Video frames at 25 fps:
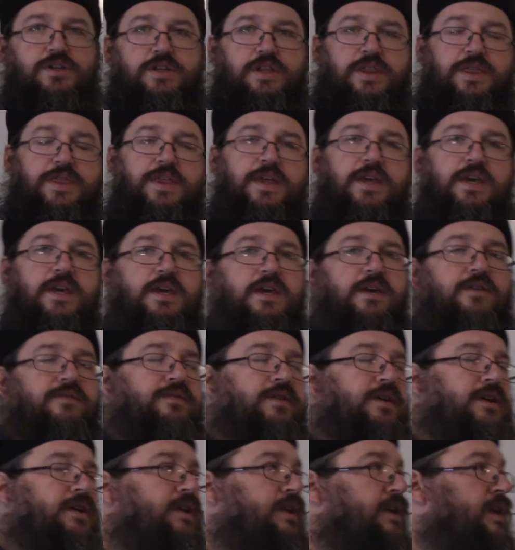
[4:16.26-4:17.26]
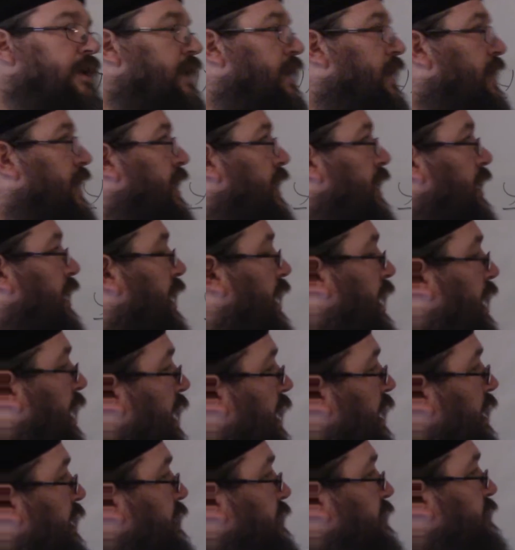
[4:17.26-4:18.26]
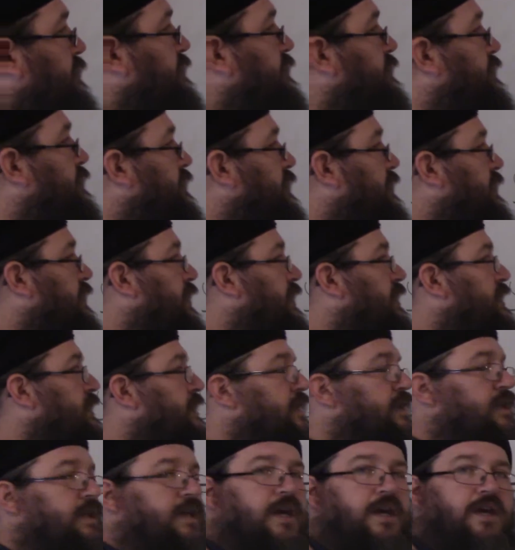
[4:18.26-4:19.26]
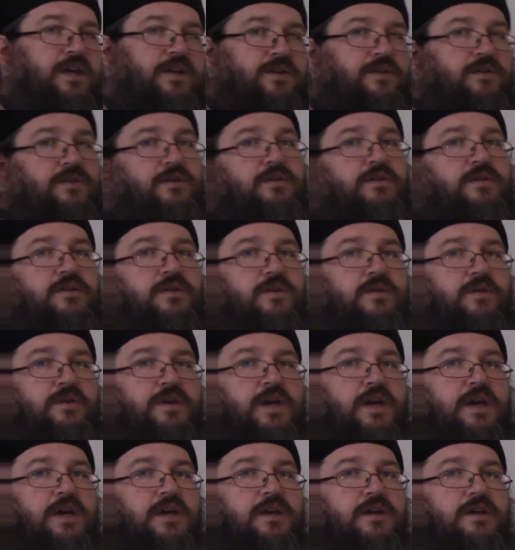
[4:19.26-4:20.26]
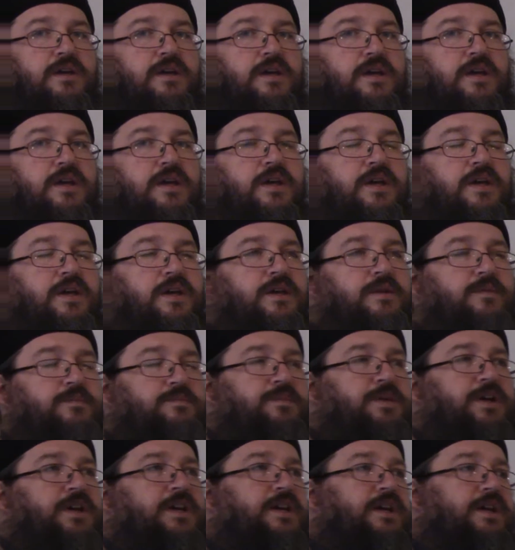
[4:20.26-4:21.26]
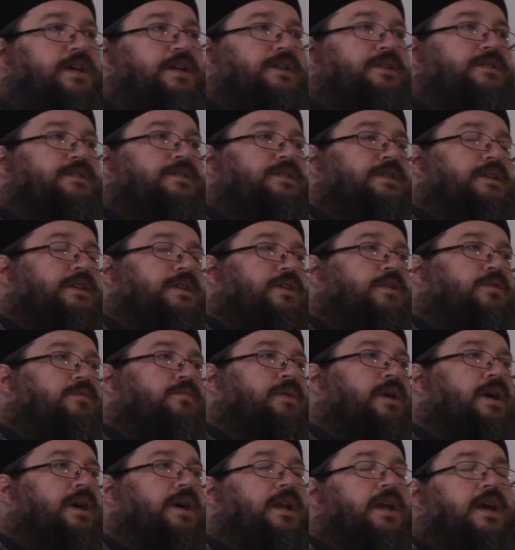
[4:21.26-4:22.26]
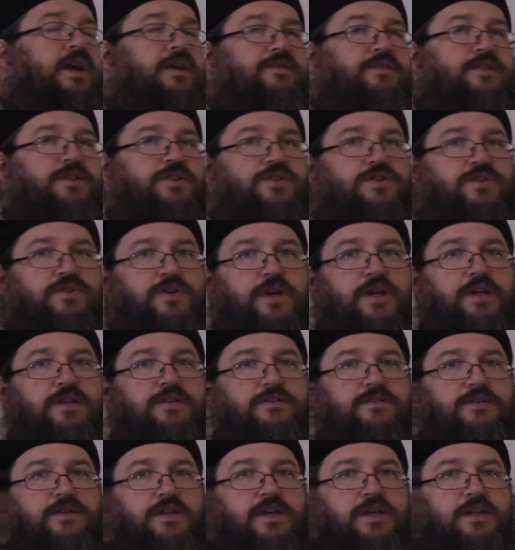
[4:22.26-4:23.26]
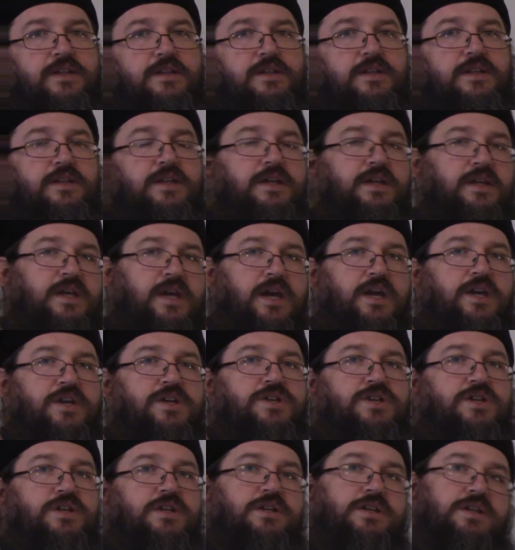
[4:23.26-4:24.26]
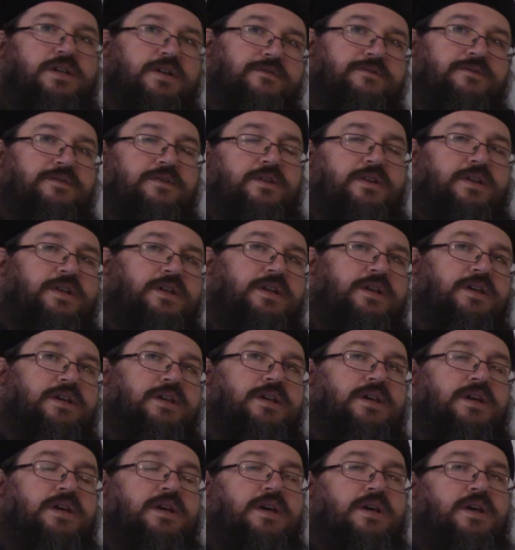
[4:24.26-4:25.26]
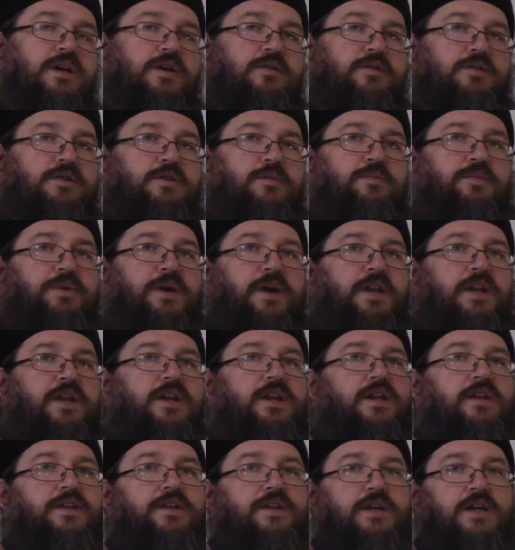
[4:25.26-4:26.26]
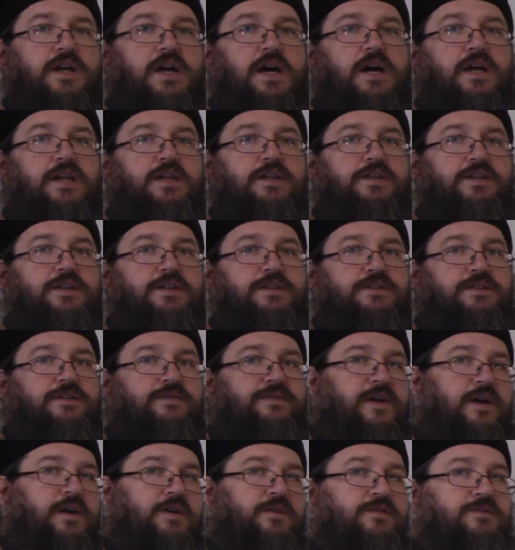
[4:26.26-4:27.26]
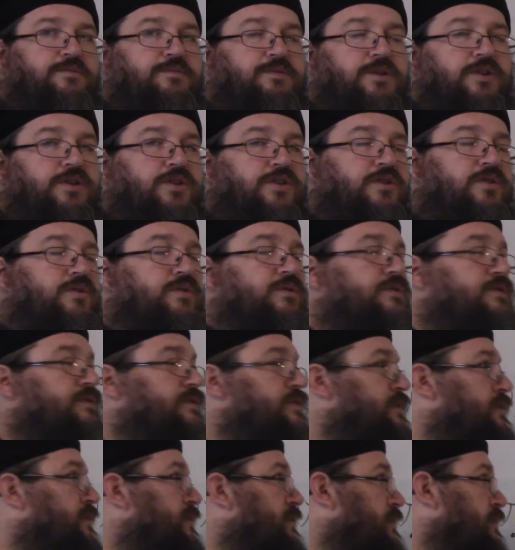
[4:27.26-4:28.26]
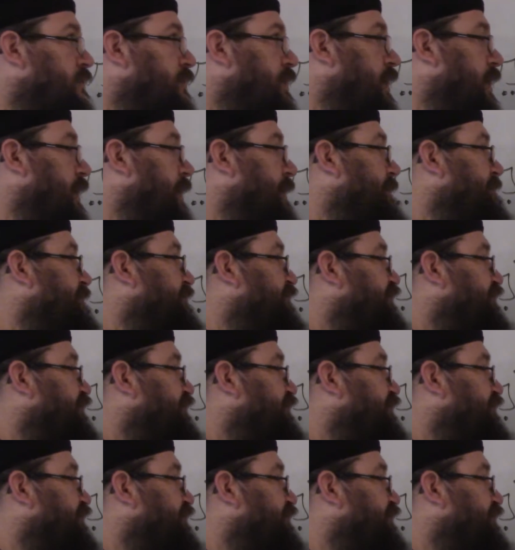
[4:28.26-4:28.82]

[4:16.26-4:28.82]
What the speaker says: Think of it as the negator, okay? Because you might have to translate the negation differently depending on the context of how it's being used, okay?